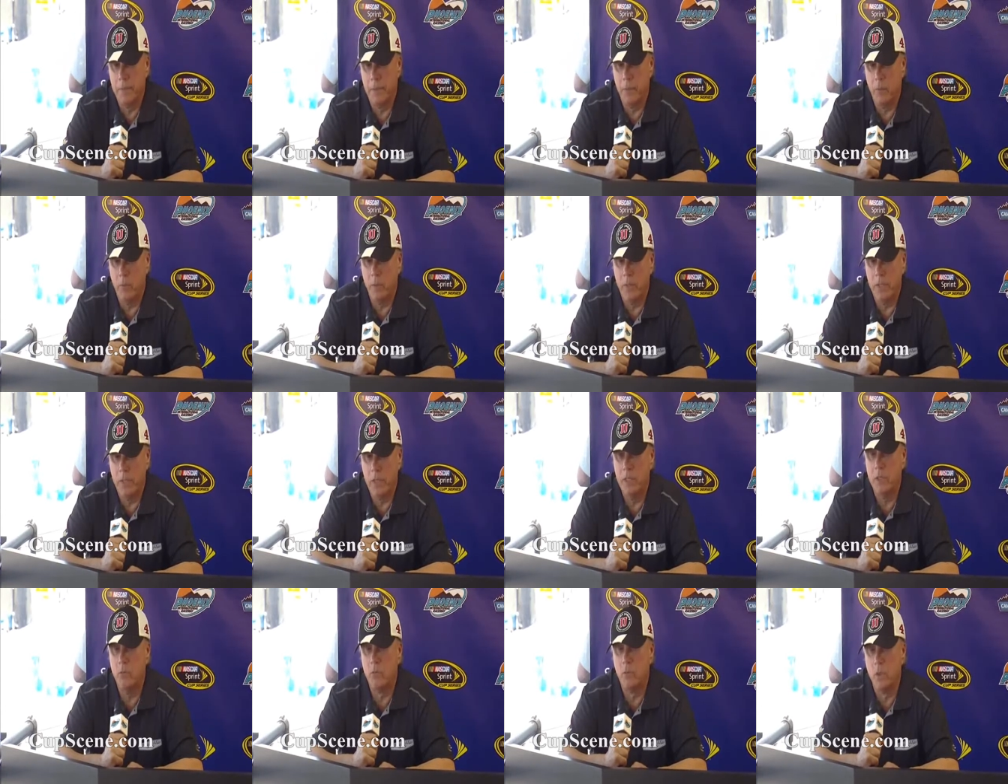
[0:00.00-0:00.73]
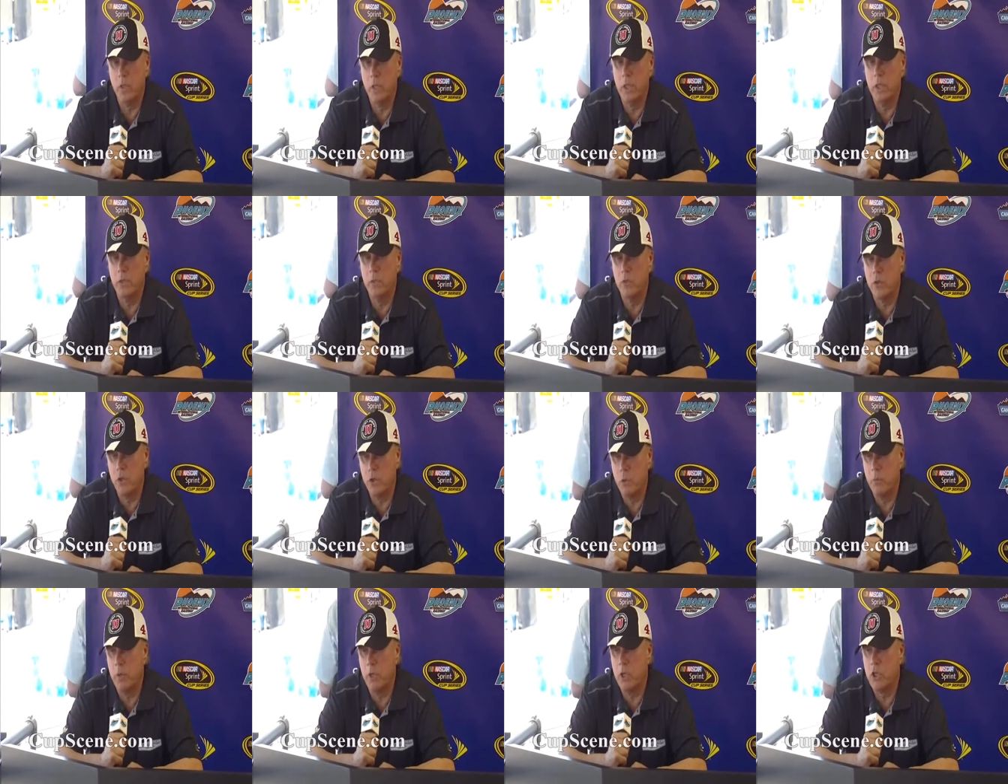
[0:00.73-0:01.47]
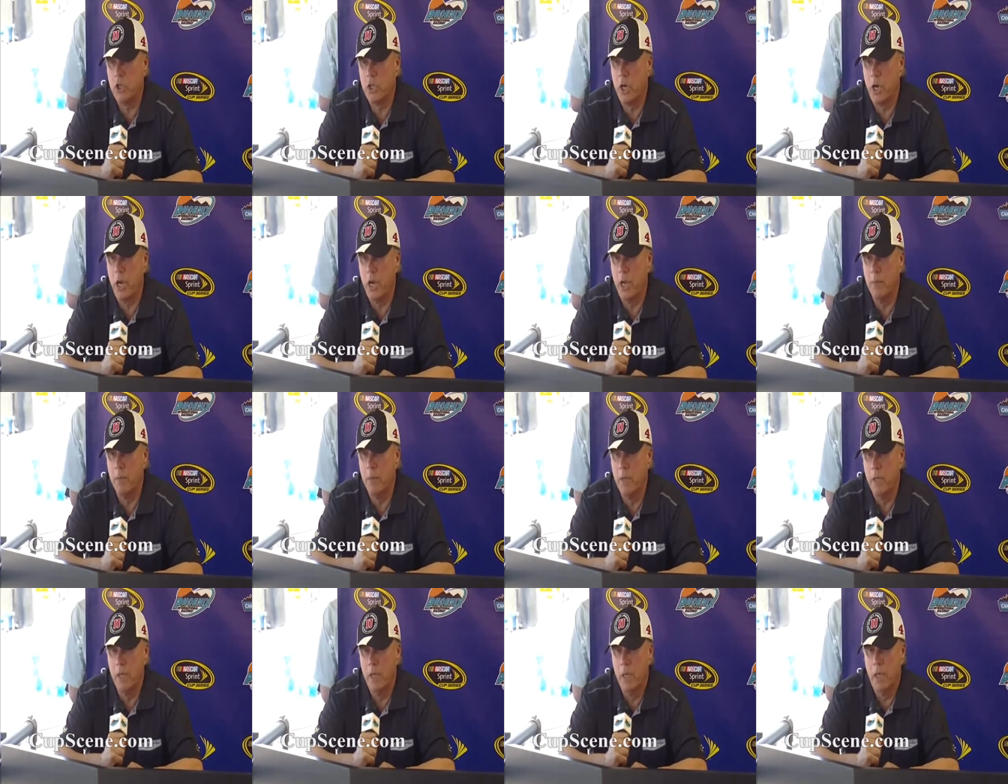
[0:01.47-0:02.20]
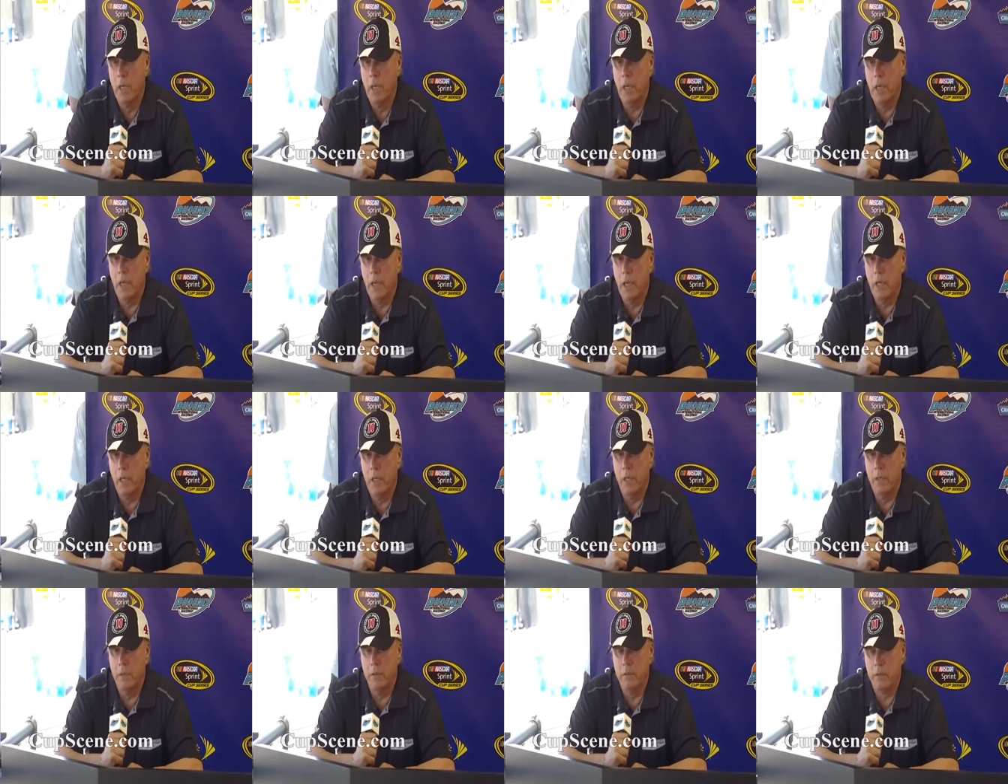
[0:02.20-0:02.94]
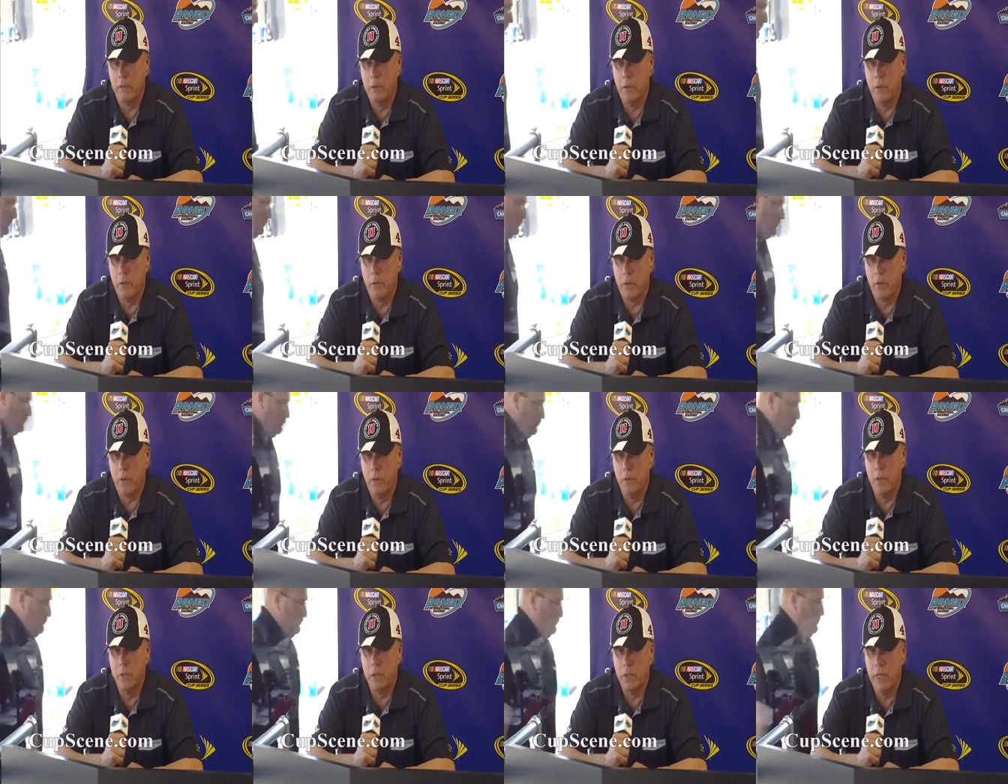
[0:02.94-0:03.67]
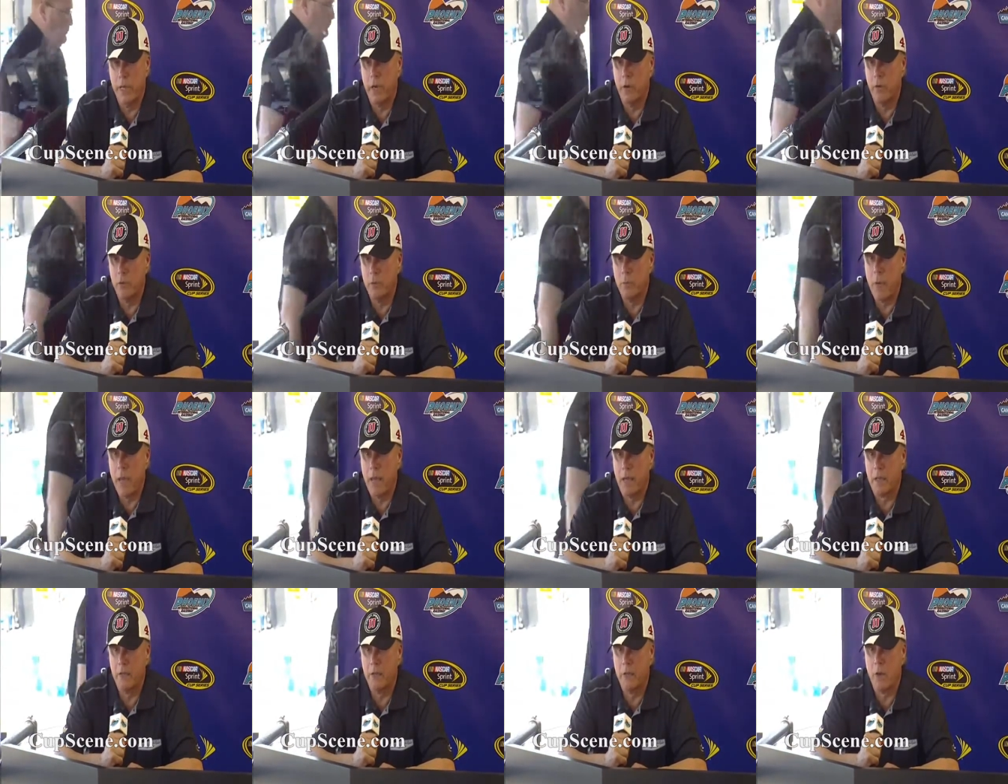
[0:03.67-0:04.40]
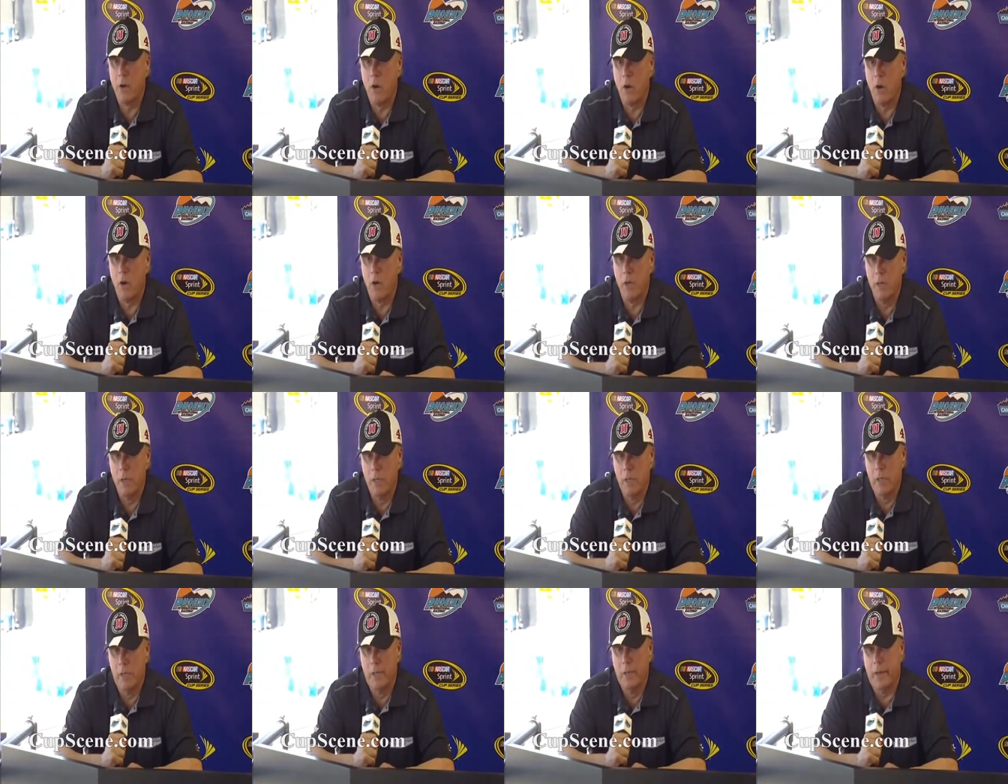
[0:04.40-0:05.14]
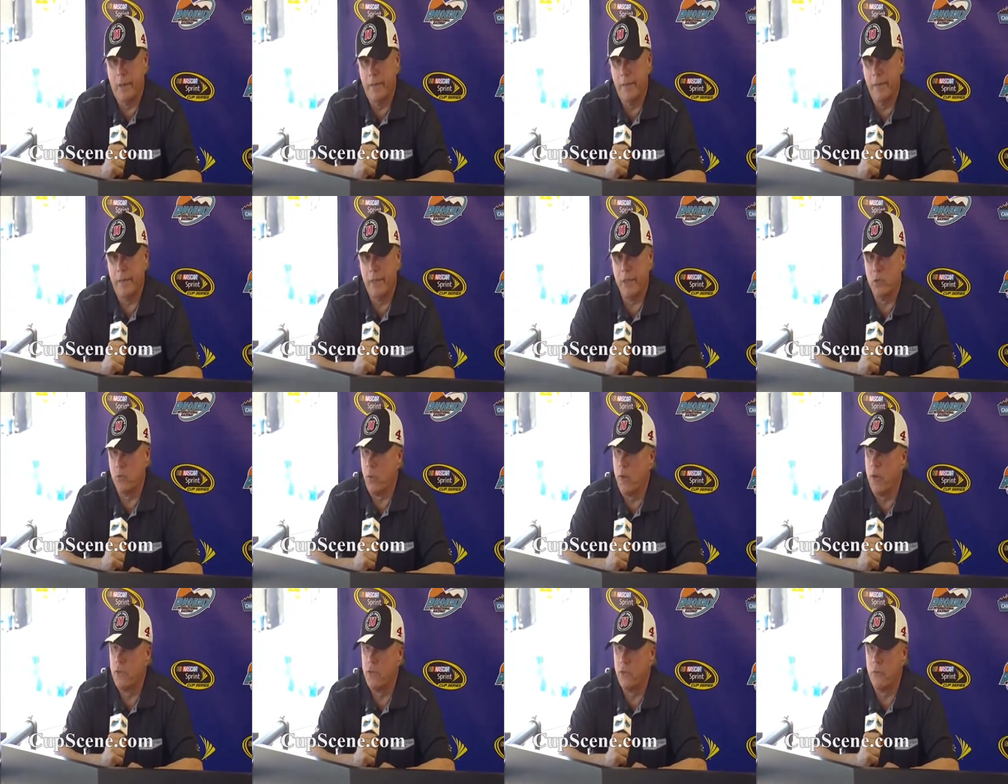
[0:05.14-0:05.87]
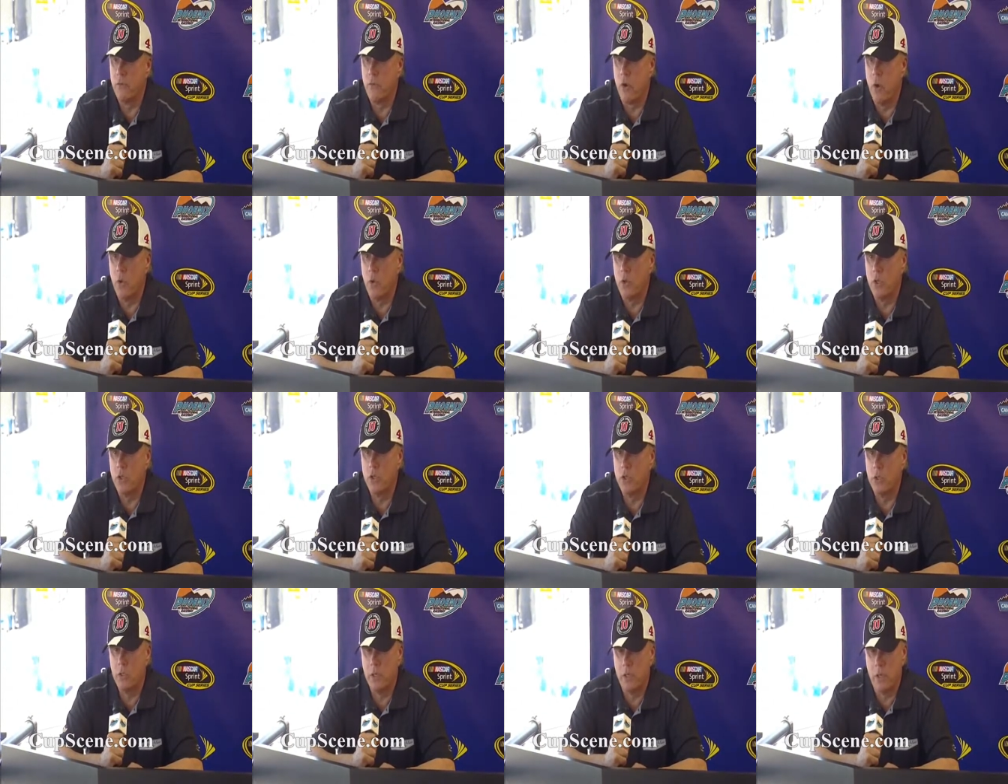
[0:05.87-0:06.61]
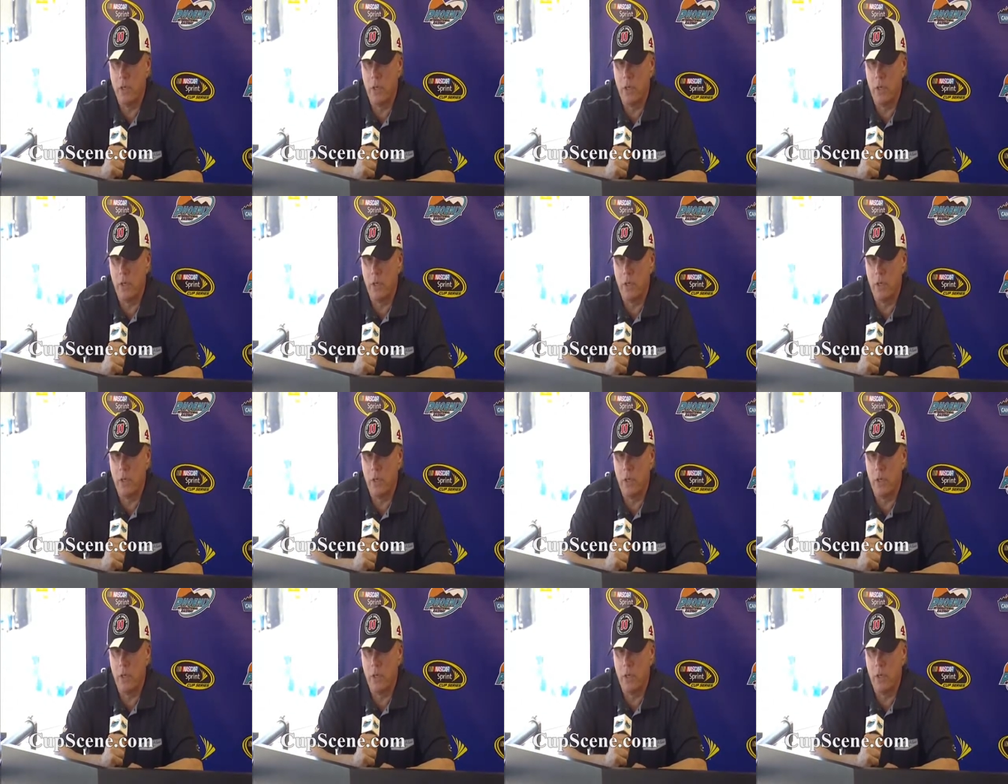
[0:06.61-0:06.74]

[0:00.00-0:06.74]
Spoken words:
We didn't really lose too much time, and Kurt now is back in the car. I think he's razor focused.